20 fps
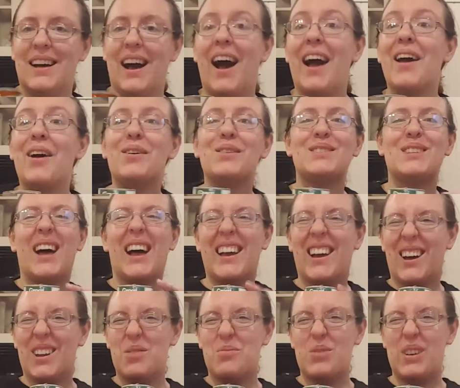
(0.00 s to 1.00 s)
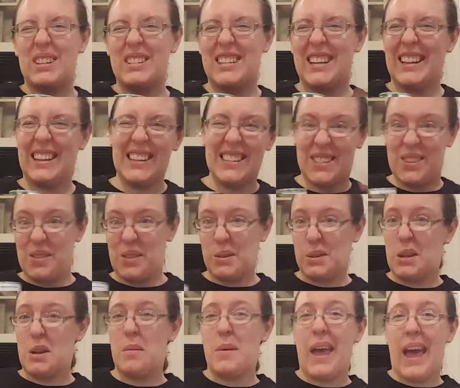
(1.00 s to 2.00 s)
I got them with chili, so there's
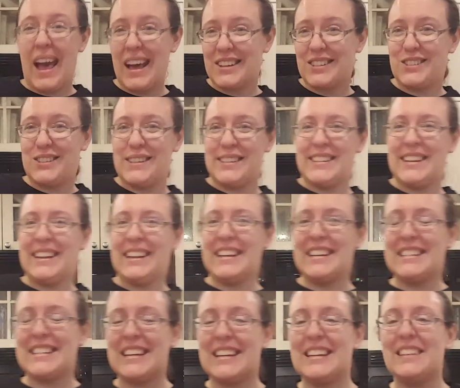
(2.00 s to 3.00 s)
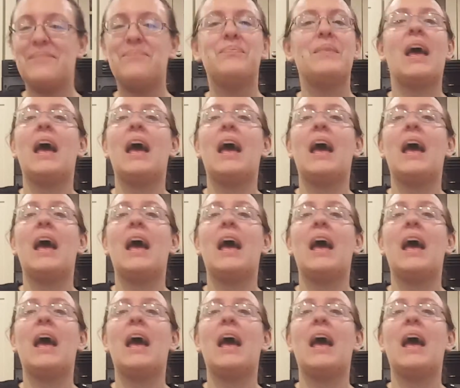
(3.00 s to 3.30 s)
going to be extra chilies in it.